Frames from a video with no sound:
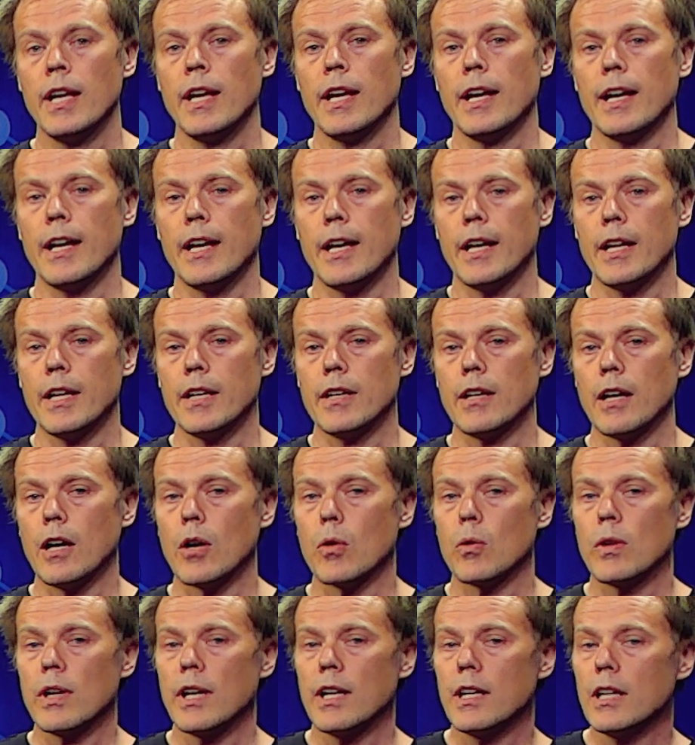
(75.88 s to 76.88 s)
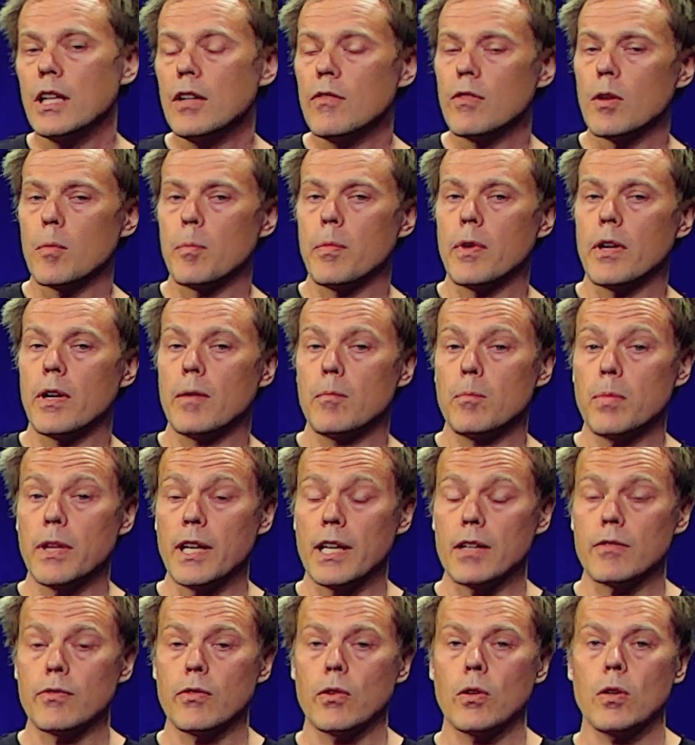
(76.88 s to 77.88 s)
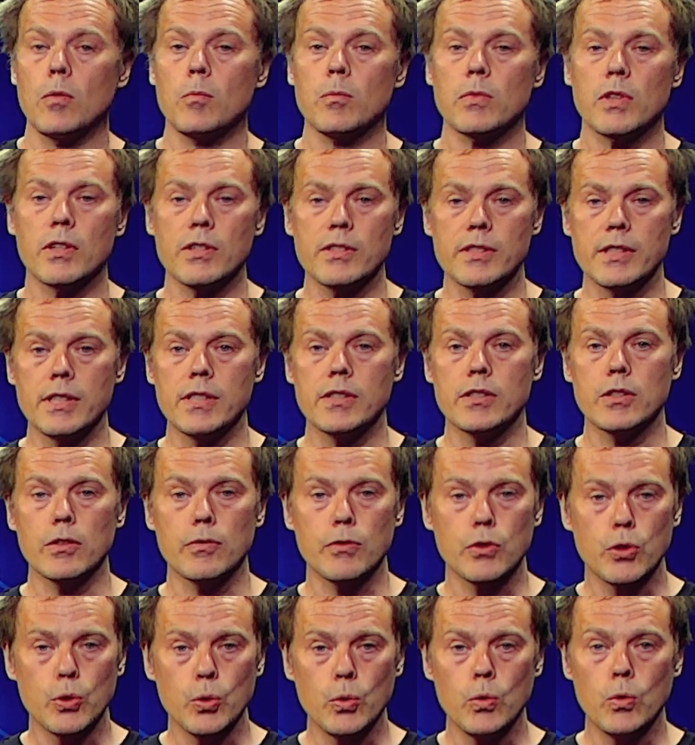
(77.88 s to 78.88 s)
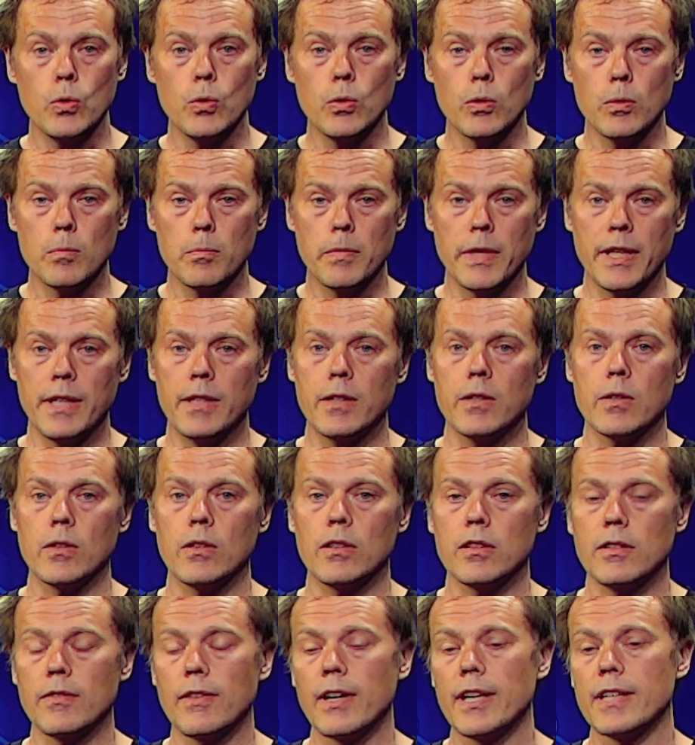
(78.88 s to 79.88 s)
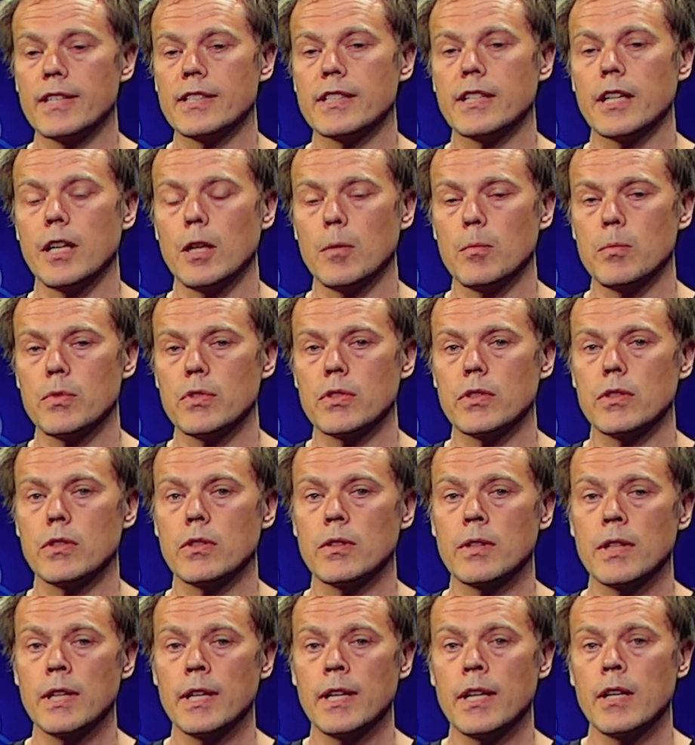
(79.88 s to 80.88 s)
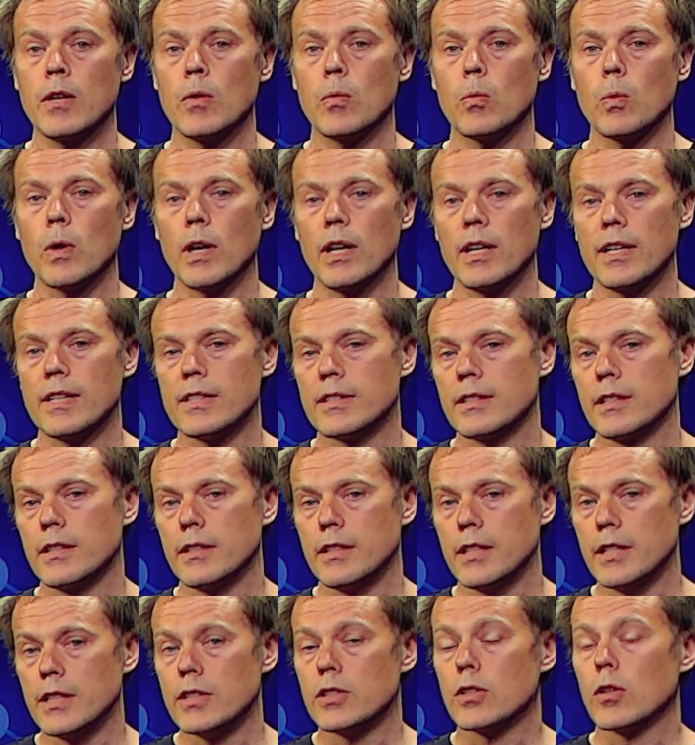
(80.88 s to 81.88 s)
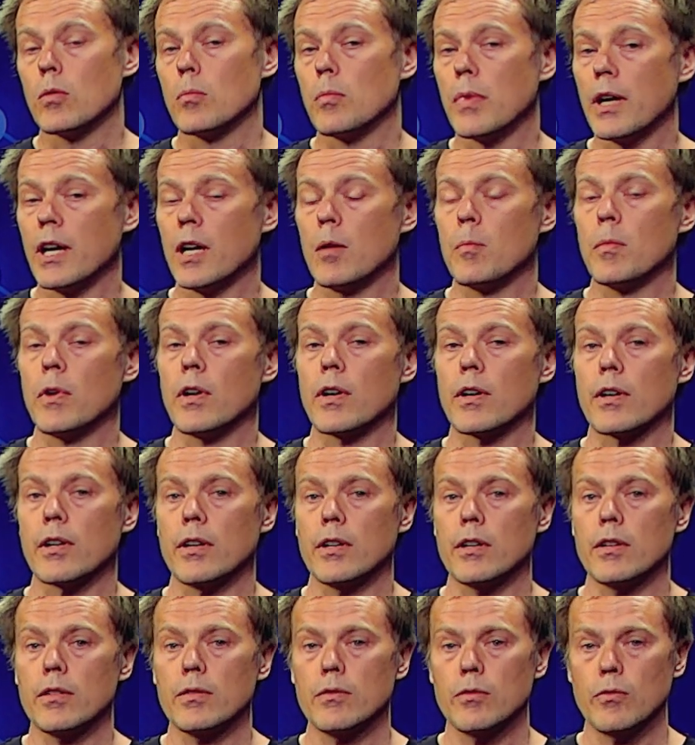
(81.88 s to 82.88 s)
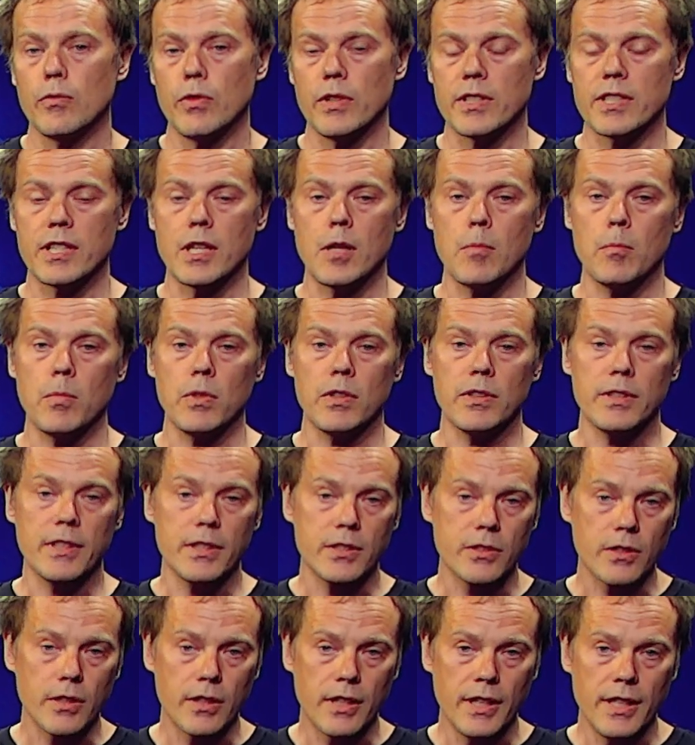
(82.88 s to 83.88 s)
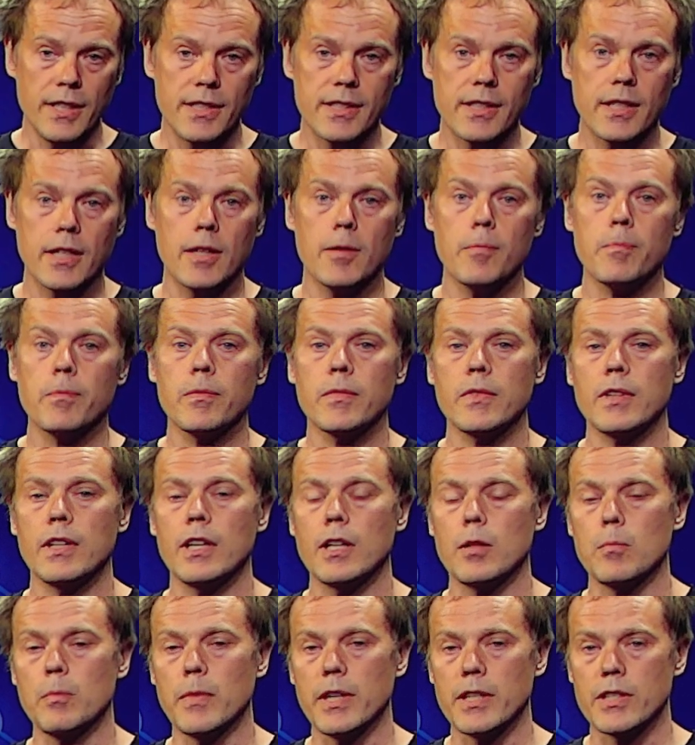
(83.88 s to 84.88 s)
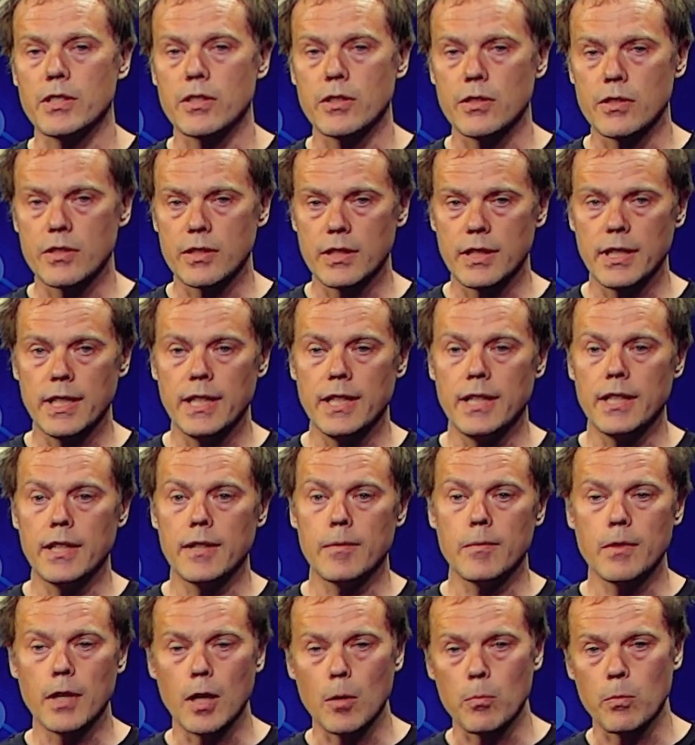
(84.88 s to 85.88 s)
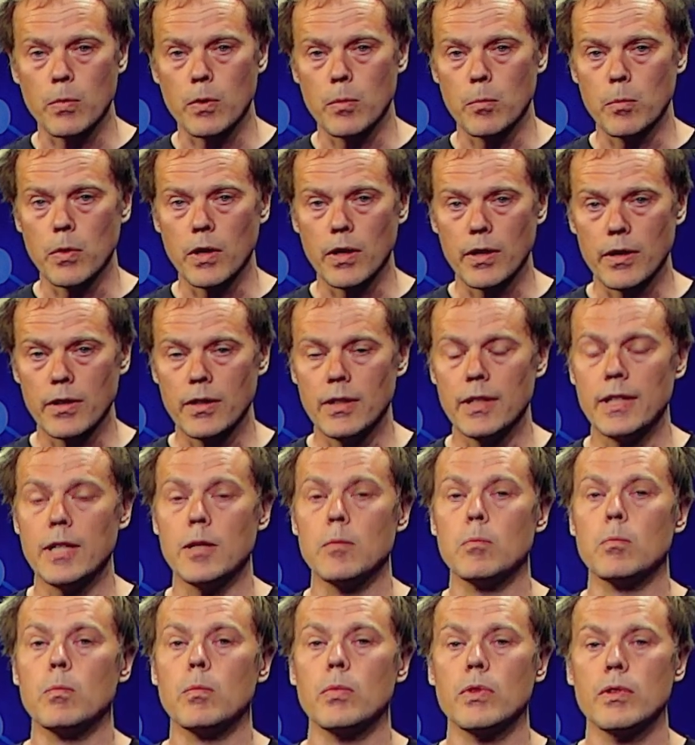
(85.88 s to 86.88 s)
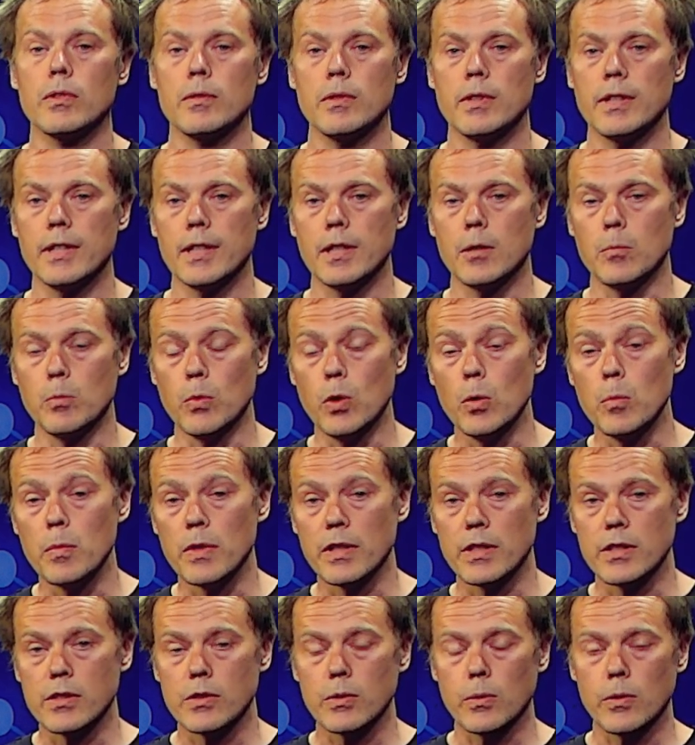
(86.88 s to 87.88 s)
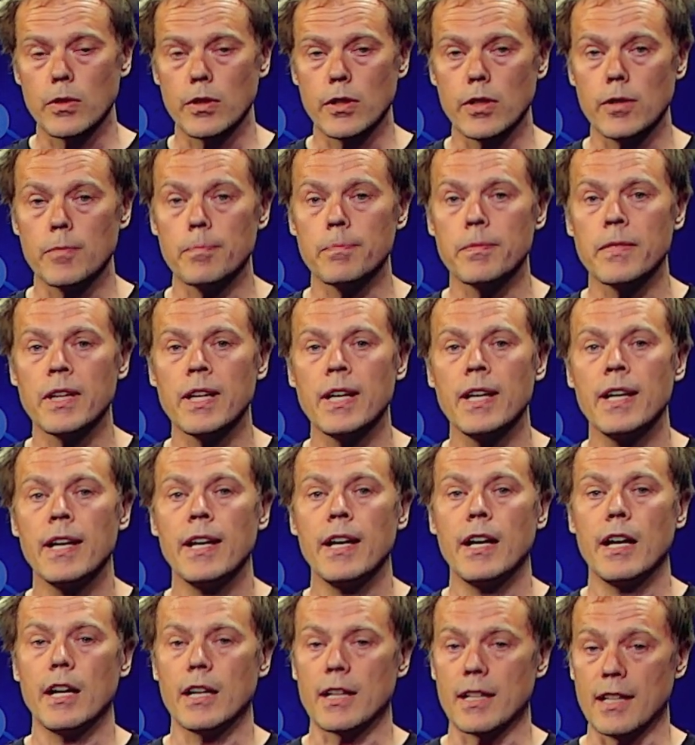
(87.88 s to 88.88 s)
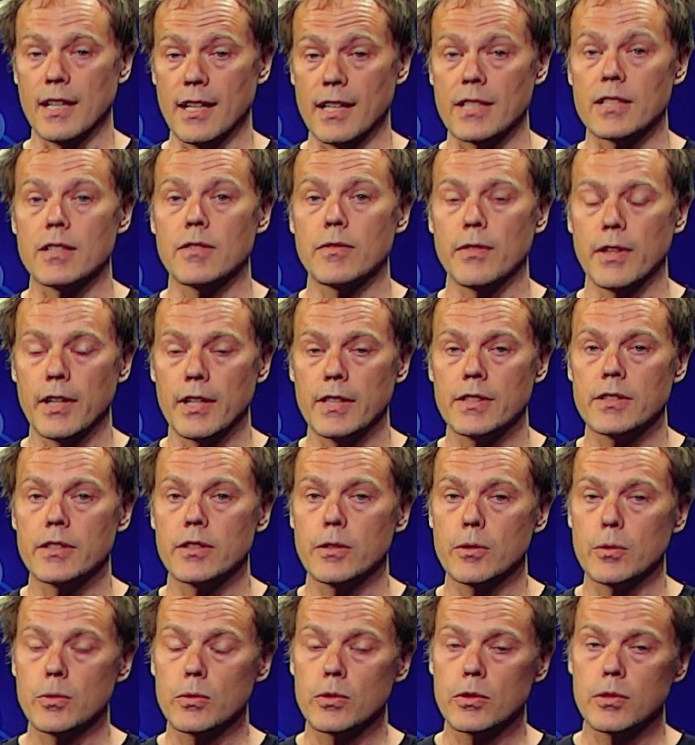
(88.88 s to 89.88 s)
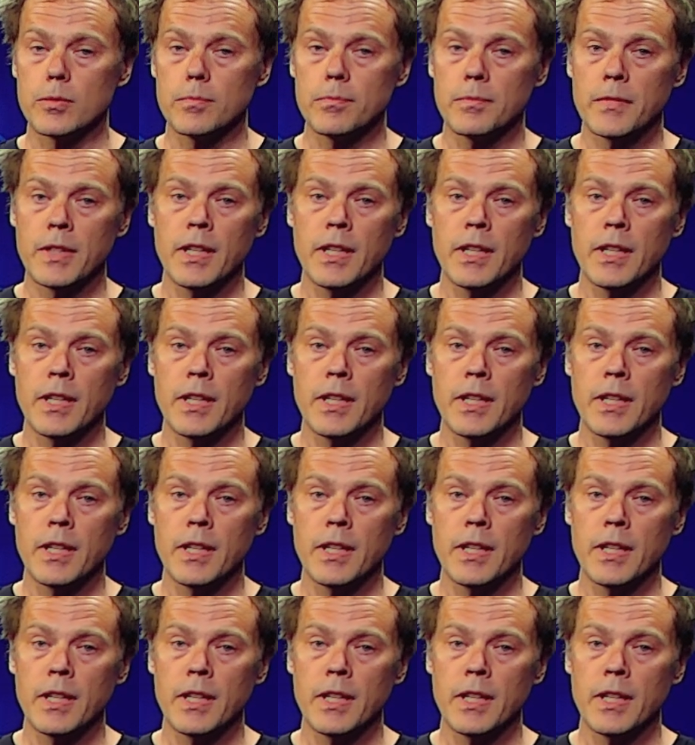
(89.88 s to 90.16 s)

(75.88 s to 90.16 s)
And our Enliva platform consists of two medical device types. One is the digital biomarker, for example, dyskinesia, that measures the upper body limb movement disorder and classifies those.